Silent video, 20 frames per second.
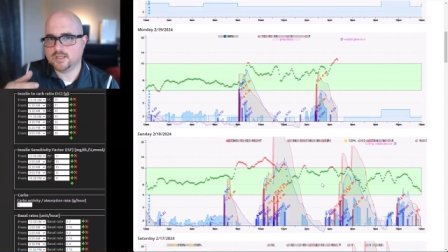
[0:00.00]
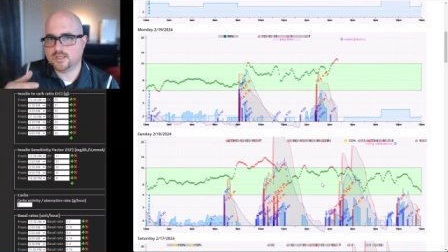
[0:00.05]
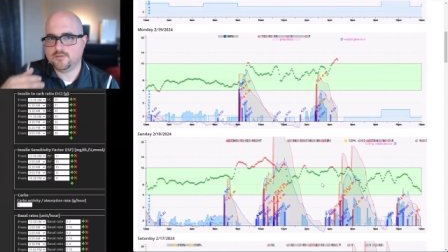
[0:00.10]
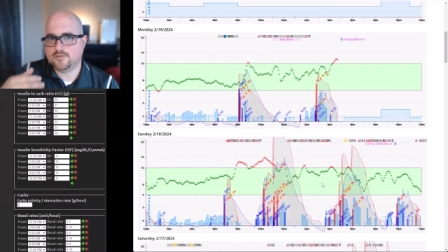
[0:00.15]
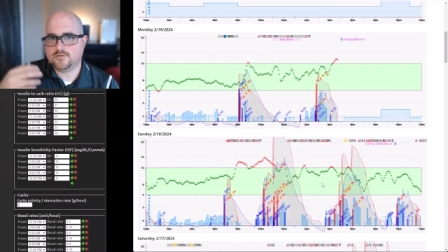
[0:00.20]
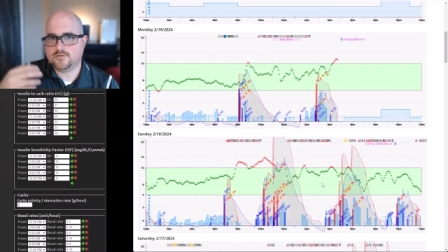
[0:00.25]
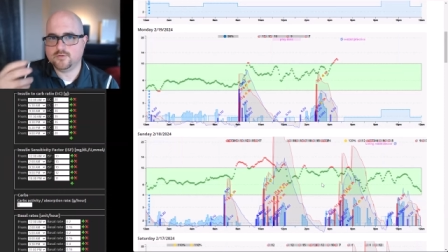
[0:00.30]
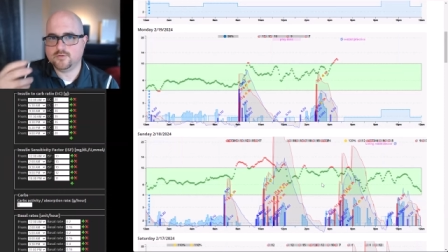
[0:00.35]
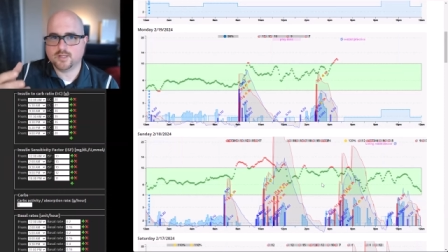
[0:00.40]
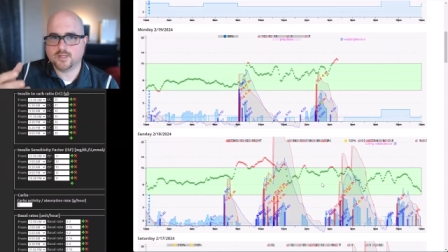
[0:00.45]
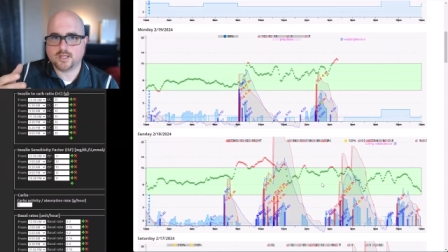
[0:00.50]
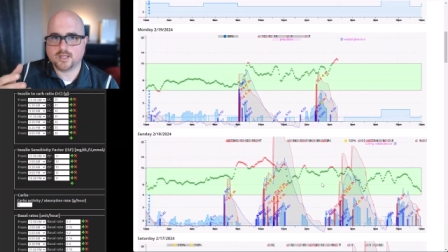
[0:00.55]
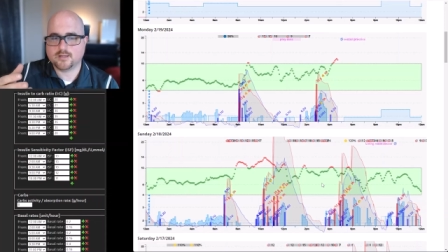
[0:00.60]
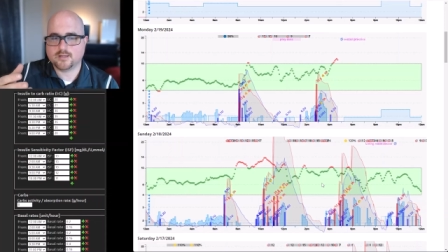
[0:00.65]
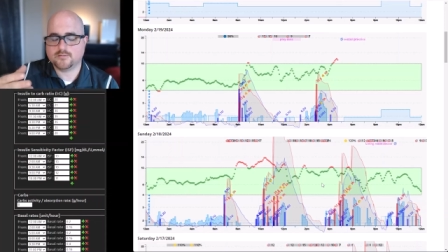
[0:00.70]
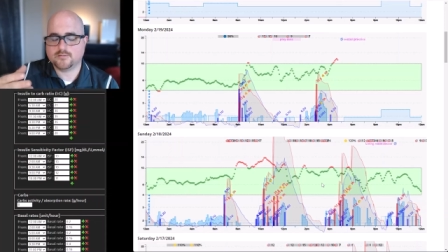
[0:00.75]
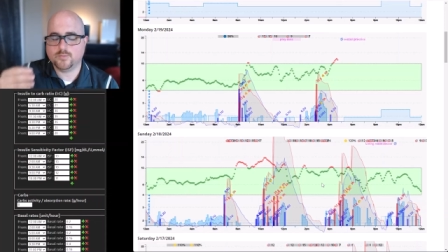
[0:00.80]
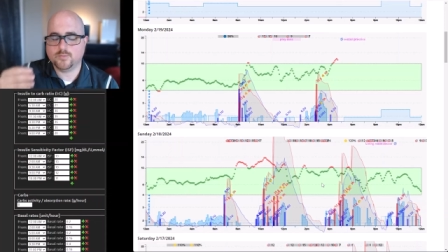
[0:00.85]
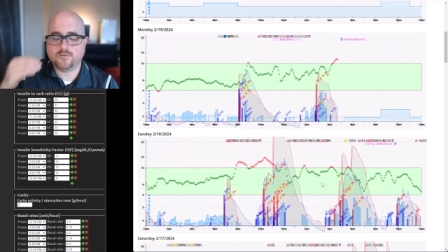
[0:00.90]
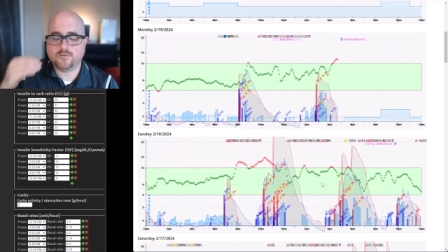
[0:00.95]
if you
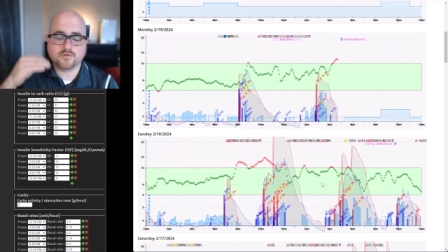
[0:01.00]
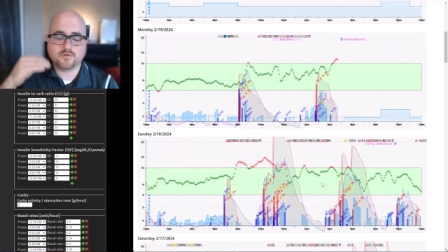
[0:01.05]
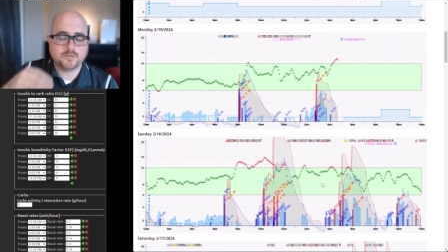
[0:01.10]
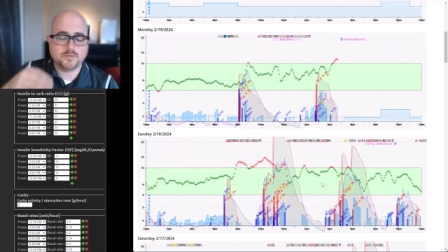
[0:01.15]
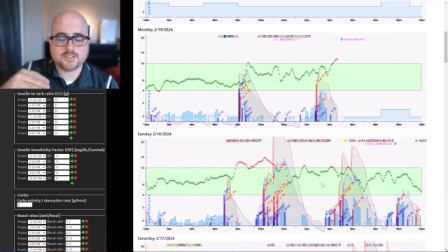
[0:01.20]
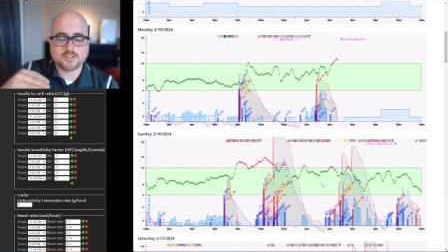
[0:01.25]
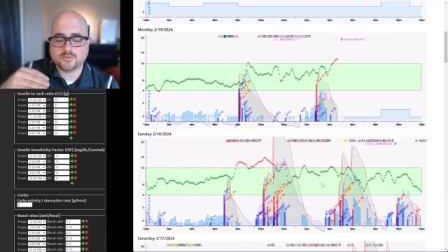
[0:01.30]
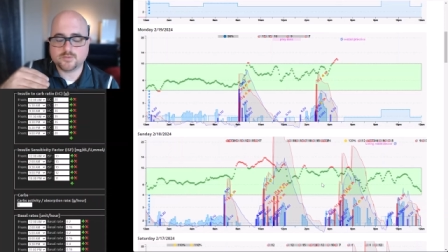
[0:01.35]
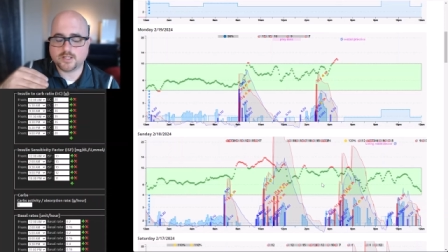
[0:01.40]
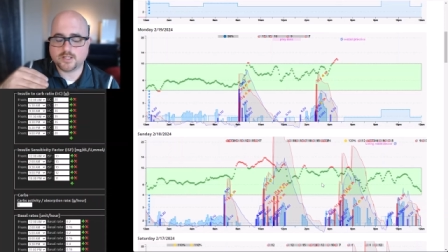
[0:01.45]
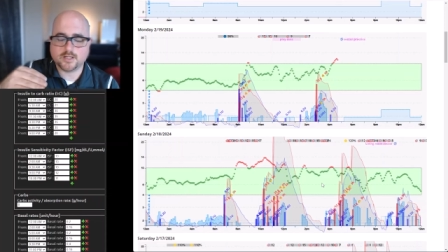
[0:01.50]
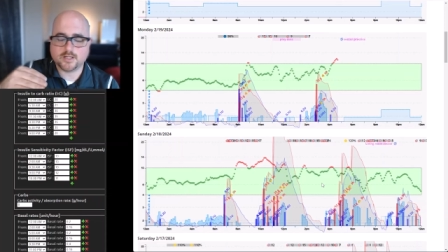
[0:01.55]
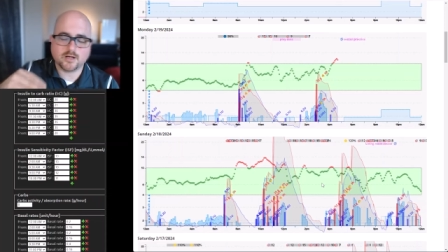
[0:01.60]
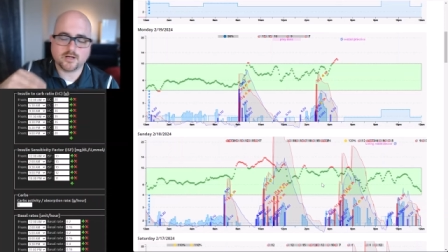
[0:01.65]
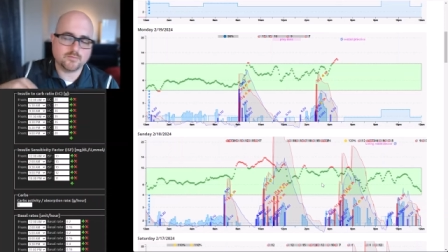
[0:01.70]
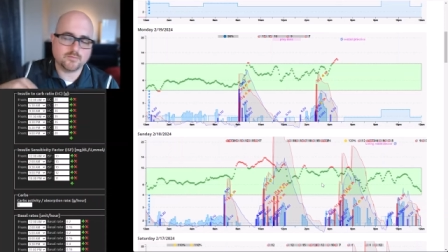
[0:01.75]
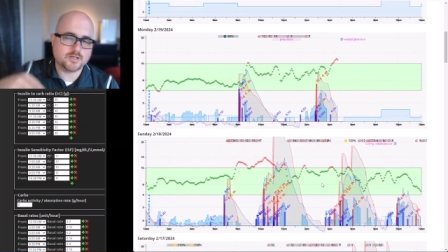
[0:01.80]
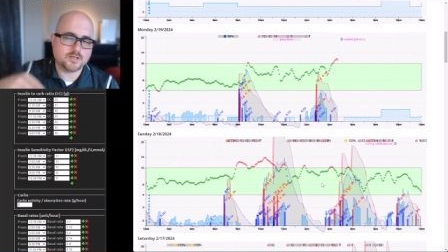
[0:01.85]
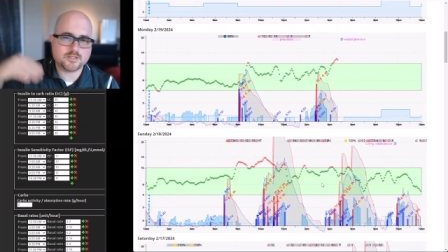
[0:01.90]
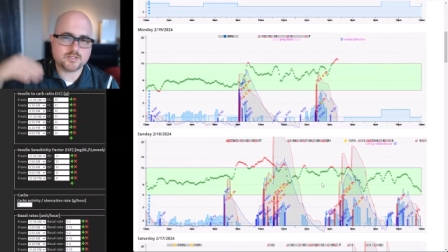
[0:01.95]
like went from a 20
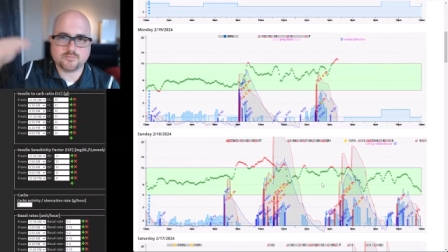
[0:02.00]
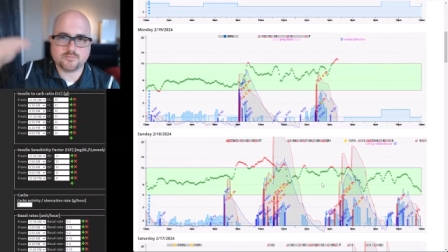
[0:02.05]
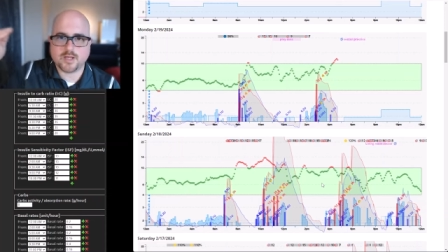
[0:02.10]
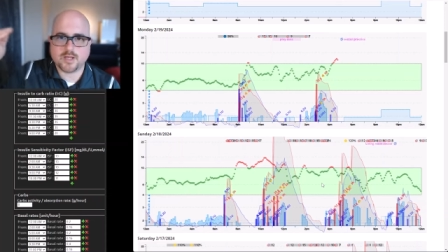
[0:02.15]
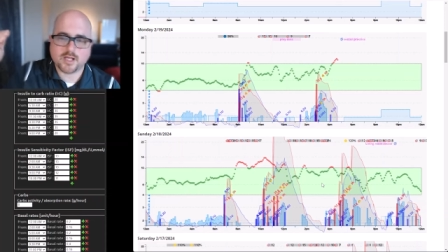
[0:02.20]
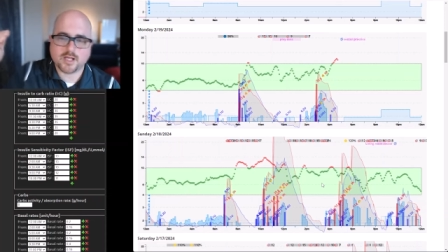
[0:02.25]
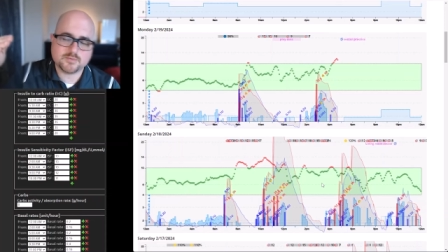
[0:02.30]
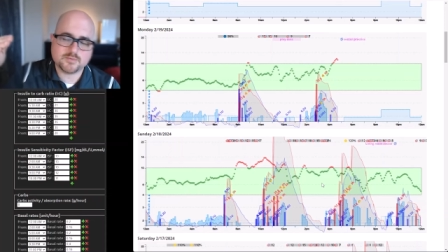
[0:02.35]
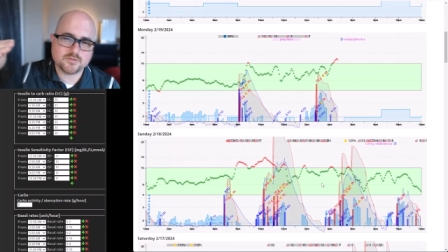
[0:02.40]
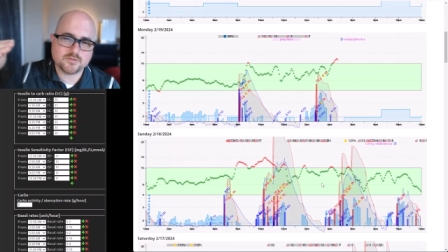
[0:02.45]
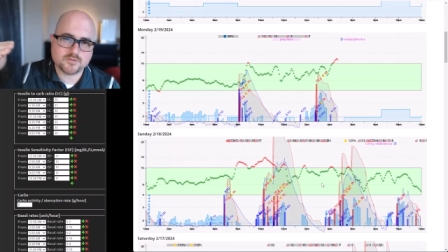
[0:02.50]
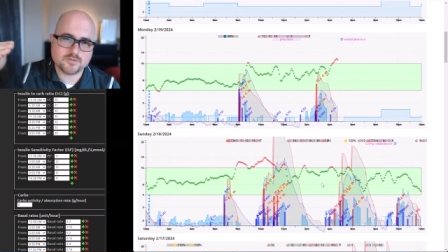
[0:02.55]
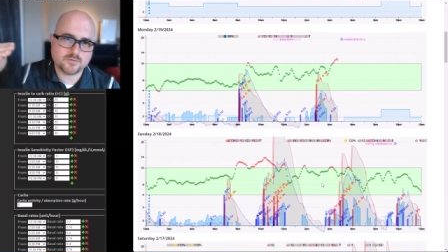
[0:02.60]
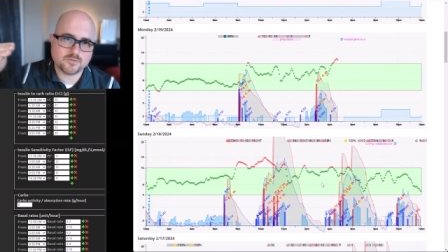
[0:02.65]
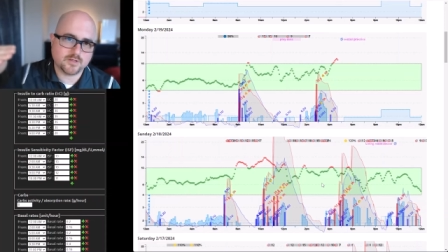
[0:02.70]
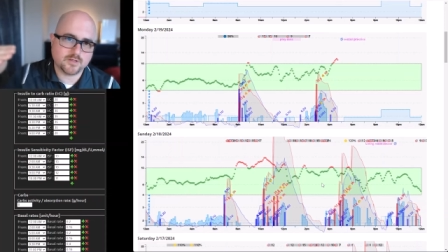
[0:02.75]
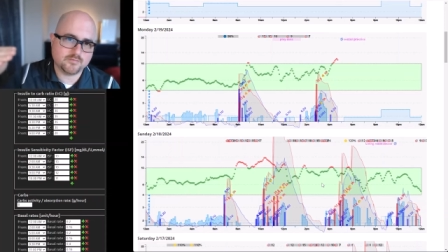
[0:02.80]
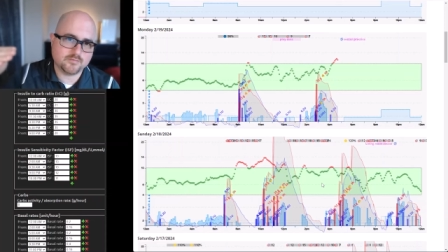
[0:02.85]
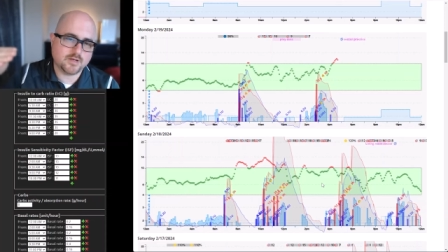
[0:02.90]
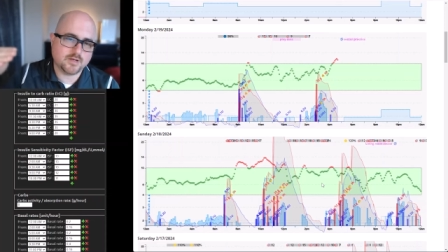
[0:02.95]
carb ratio back up to a
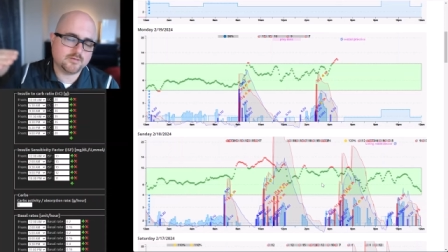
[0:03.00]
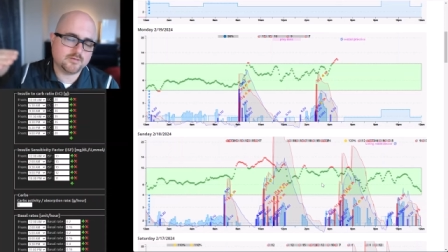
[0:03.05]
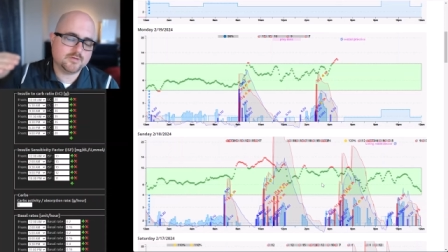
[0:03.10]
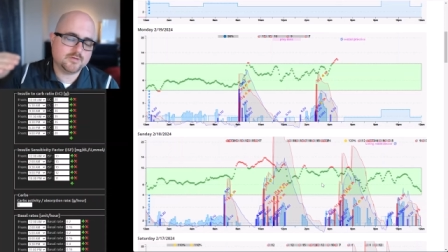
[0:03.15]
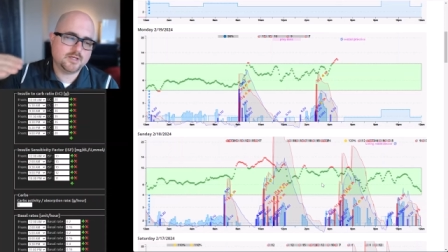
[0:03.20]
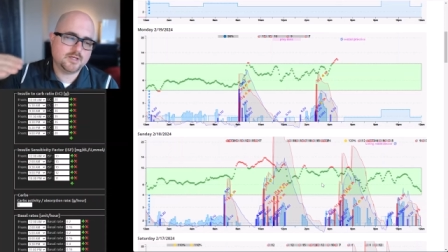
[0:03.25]
25